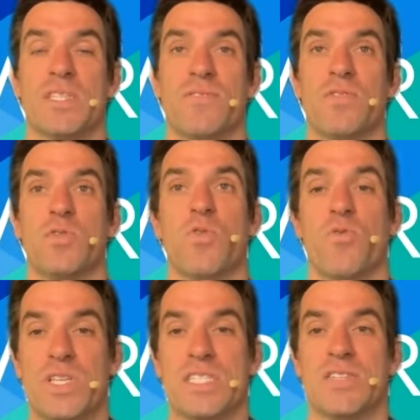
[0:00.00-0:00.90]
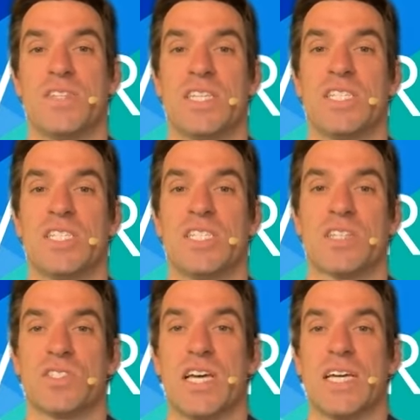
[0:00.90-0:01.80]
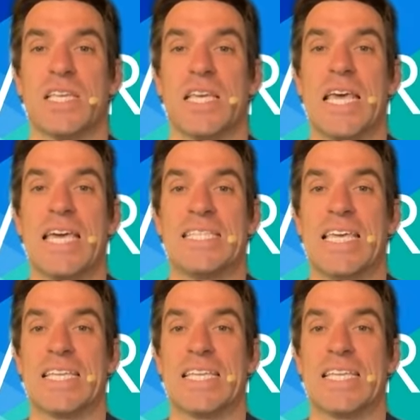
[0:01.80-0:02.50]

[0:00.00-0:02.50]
If you do 3 sets of each exercise,